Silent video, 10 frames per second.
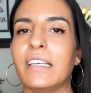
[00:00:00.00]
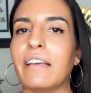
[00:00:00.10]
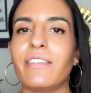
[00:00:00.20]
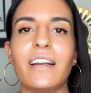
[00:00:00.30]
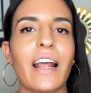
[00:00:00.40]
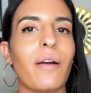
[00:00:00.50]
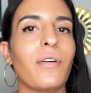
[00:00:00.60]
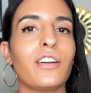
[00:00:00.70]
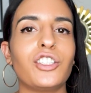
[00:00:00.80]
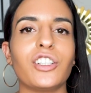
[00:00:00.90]
Give it an
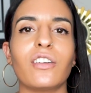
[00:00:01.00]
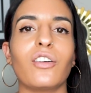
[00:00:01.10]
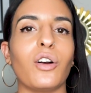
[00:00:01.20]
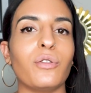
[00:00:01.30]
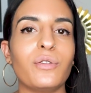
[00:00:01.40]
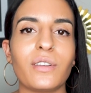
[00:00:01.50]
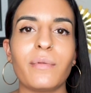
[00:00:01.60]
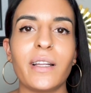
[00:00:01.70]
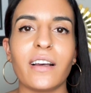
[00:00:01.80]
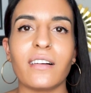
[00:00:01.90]
hour to chill, go do
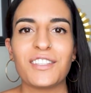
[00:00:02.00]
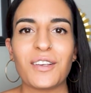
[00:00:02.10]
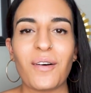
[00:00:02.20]
something else.